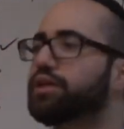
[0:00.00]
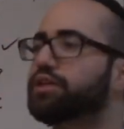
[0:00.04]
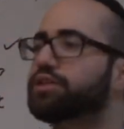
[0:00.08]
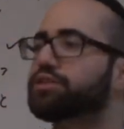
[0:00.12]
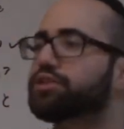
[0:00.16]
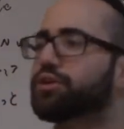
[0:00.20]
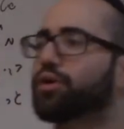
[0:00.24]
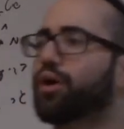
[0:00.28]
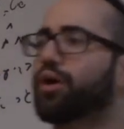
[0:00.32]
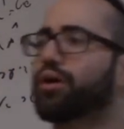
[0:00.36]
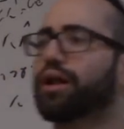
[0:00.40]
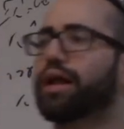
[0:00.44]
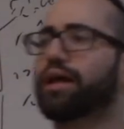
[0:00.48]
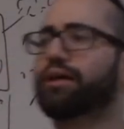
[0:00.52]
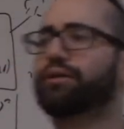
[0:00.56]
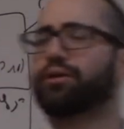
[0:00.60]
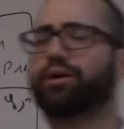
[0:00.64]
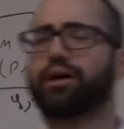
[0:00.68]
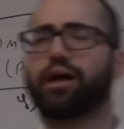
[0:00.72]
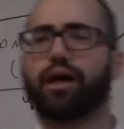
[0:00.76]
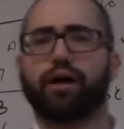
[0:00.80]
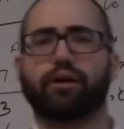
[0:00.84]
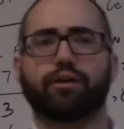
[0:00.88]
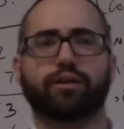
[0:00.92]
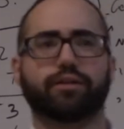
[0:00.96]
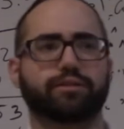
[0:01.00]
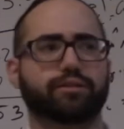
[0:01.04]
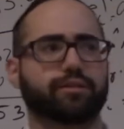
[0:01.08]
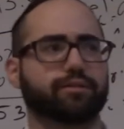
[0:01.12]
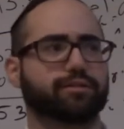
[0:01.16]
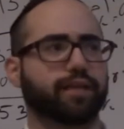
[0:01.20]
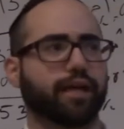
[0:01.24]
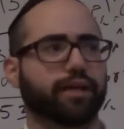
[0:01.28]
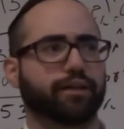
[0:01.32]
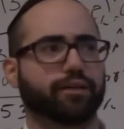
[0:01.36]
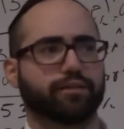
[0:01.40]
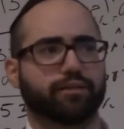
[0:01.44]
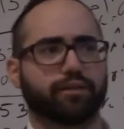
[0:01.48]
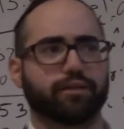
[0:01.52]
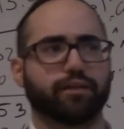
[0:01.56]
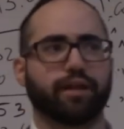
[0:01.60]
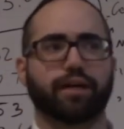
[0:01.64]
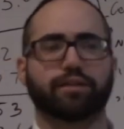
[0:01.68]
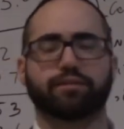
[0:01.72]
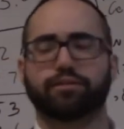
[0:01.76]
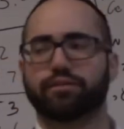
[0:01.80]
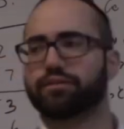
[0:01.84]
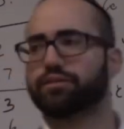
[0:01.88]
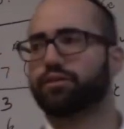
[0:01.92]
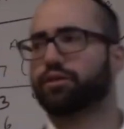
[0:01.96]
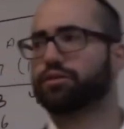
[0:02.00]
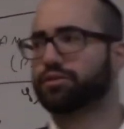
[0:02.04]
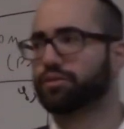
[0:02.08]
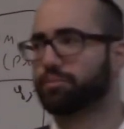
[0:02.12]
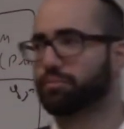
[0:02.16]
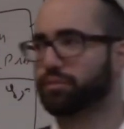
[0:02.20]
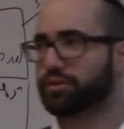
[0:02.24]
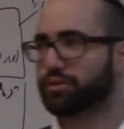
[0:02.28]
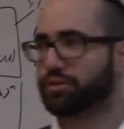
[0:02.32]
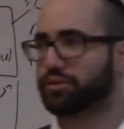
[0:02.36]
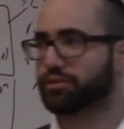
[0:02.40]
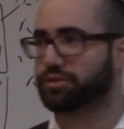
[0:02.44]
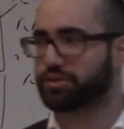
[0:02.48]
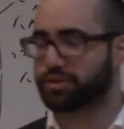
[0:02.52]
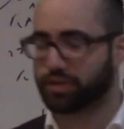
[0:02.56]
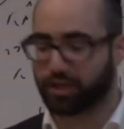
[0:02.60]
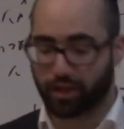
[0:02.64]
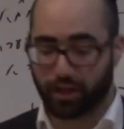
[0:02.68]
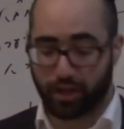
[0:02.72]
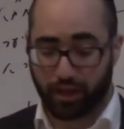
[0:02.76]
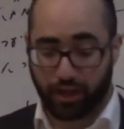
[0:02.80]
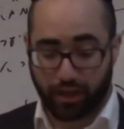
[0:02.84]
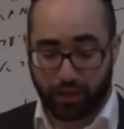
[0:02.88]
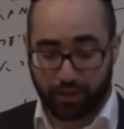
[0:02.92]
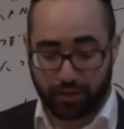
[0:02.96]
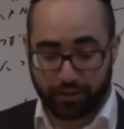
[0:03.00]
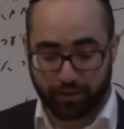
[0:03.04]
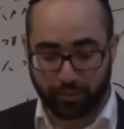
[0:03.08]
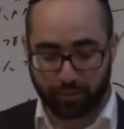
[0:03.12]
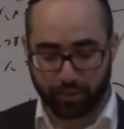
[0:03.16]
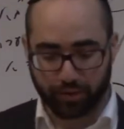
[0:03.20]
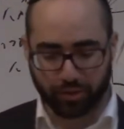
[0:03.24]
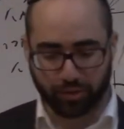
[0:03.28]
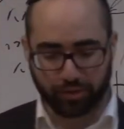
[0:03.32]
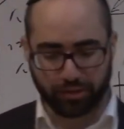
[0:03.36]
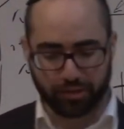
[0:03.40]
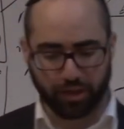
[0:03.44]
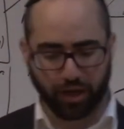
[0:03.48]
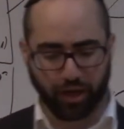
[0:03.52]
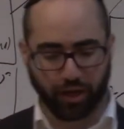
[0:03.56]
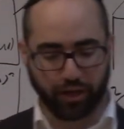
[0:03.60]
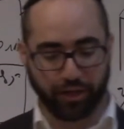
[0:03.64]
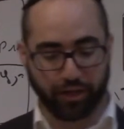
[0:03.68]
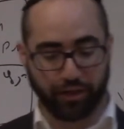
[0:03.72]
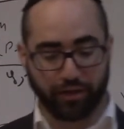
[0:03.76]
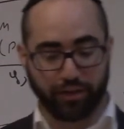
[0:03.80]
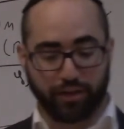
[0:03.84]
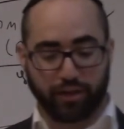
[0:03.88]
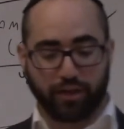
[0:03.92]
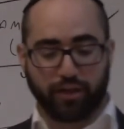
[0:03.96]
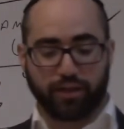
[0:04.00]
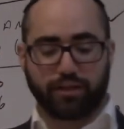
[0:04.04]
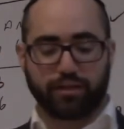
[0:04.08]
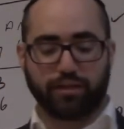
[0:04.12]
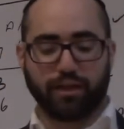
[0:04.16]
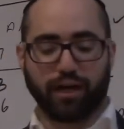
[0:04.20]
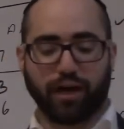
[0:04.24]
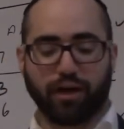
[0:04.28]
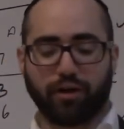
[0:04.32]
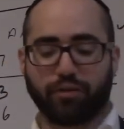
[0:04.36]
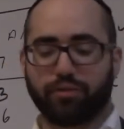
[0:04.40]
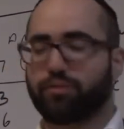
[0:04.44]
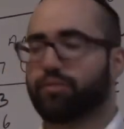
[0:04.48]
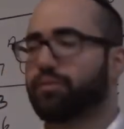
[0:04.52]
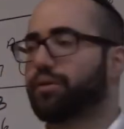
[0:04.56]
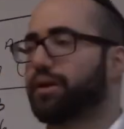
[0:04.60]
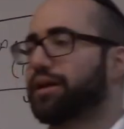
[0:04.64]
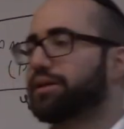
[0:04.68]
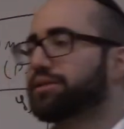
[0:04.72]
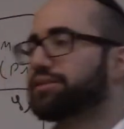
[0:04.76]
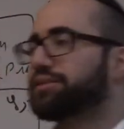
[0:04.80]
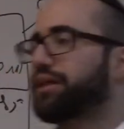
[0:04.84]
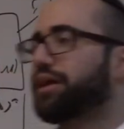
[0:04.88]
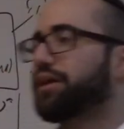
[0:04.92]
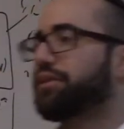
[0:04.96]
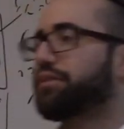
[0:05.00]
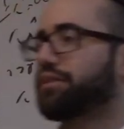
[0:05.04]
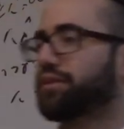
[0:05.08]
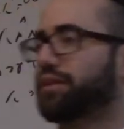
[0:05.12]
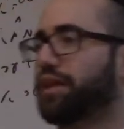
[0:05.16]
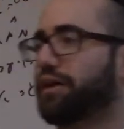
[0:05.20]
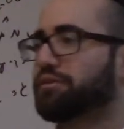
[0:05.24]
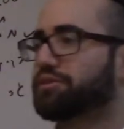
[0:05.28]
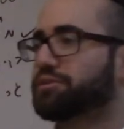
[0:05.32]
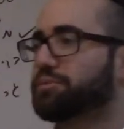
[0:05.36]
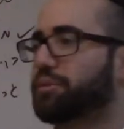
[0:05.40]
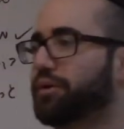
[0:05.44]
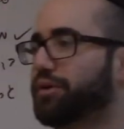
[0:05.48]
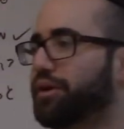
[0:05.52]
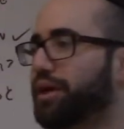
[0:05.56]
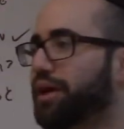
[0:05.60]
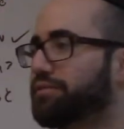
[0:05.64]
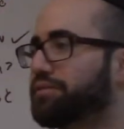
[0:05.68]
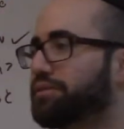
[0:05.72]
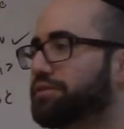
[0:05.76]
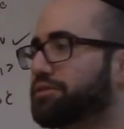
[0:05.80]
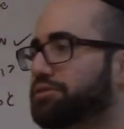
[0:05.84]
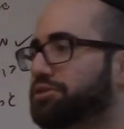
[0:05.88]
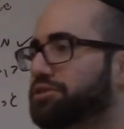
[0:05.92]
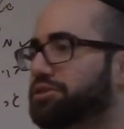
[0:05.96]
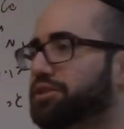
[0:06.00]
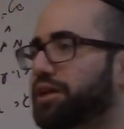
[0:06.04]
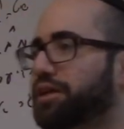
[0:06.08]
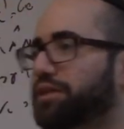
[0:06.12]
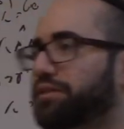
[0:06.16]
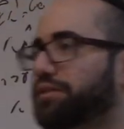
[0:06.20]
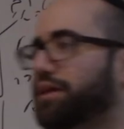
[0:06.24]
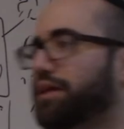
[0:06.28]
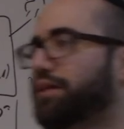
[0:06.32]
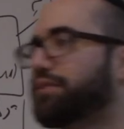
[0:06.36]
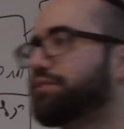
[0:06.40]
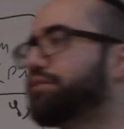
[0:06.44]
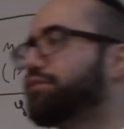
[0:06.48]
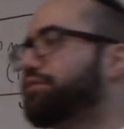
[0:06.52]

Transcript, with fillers: to go and take the nectar in order to produce to produce honey. Now, when I say their lifespan, you have to understand that the